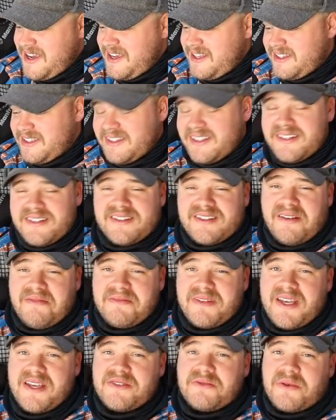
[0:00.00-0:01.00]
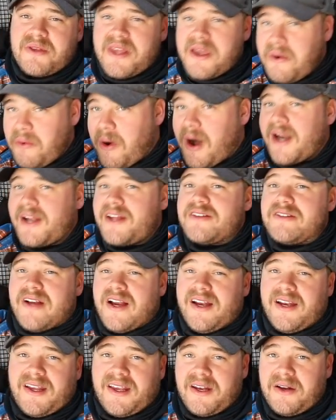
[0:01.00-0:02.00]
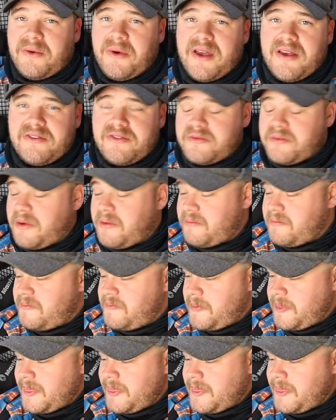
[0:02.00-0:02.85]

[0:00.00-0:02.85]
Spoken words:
Then there's some days where they want it trying to get away from them.